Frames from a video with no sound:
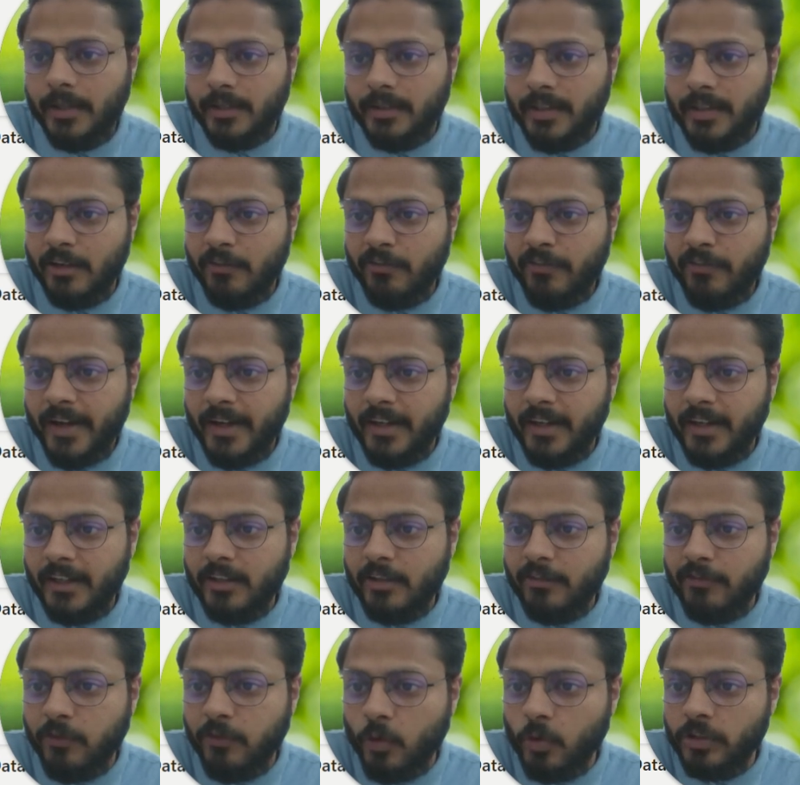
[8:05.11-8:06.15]
Then finally the
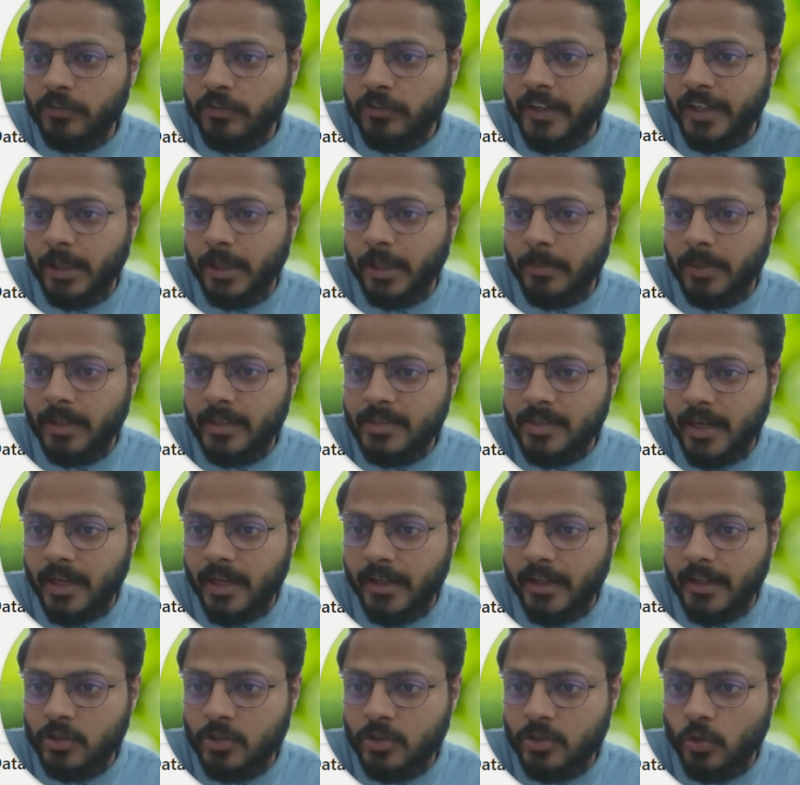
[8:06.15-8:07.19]
fourth variable is
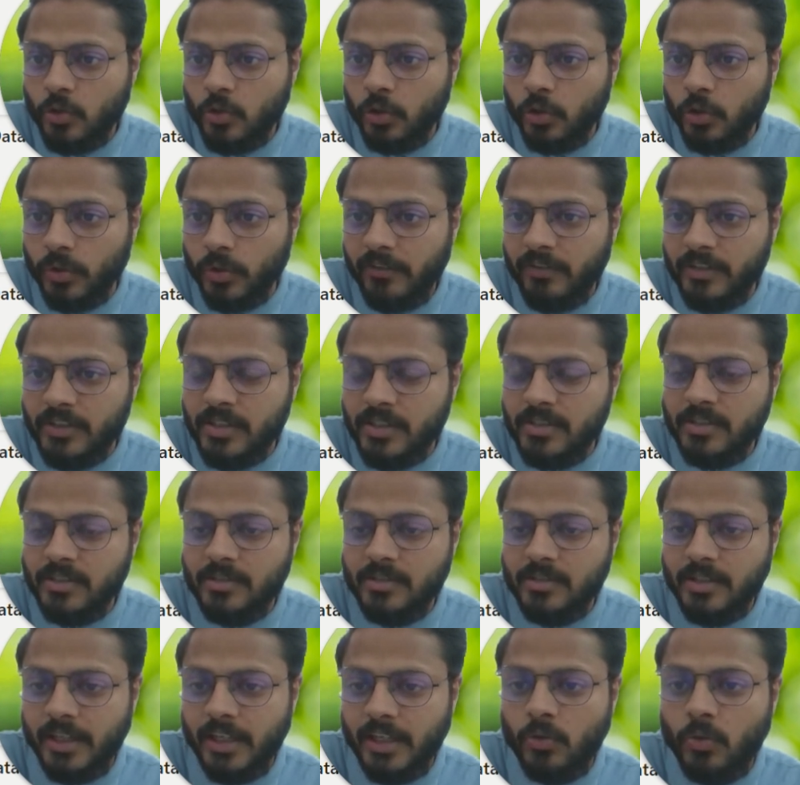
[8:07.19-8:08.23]
underscore today, which is
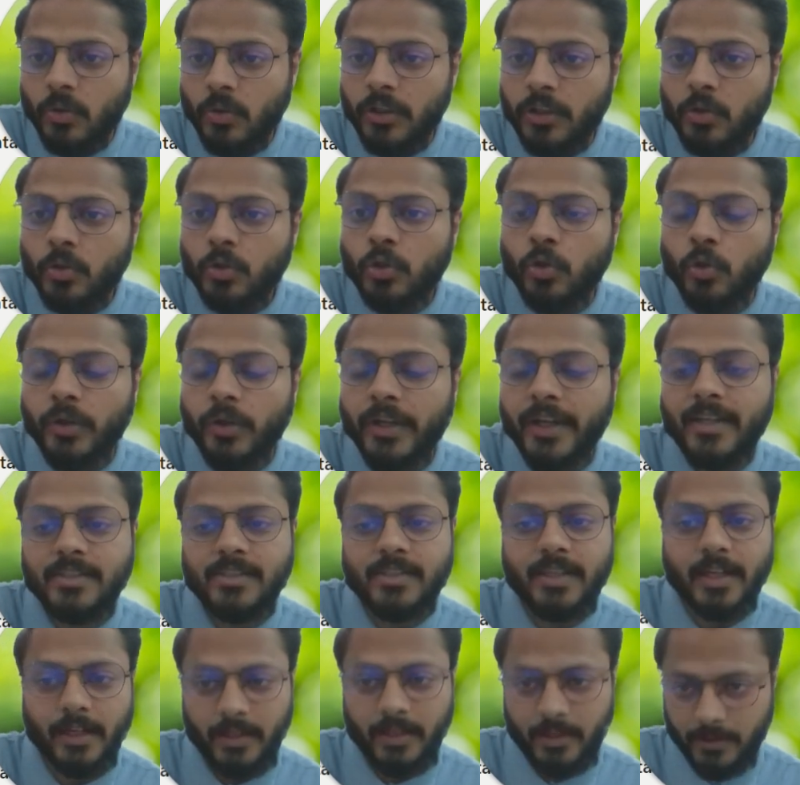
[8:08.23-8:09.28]
equal to today's
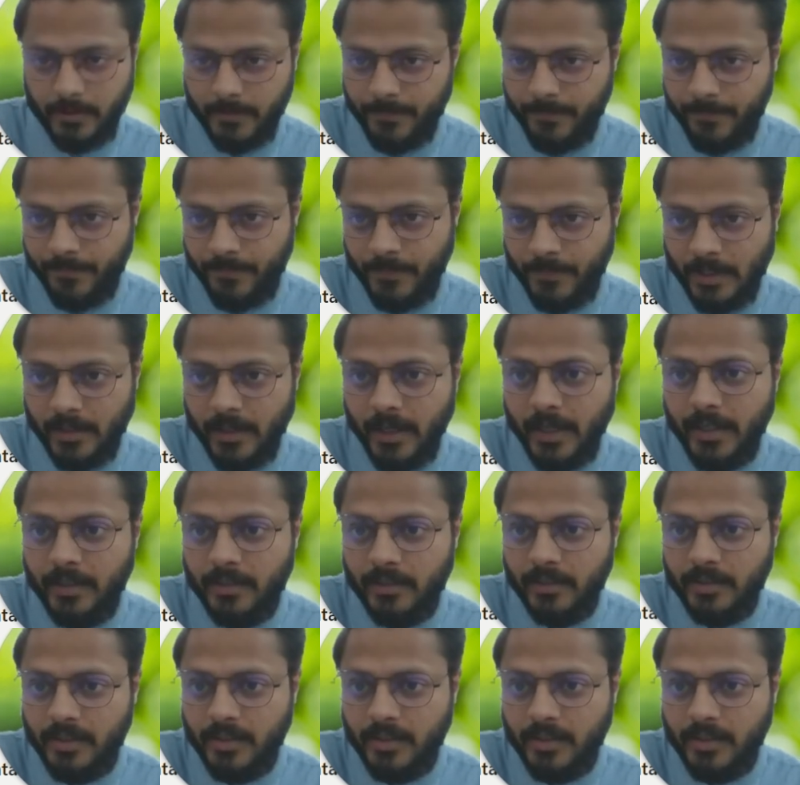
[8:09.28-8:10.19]
date, right?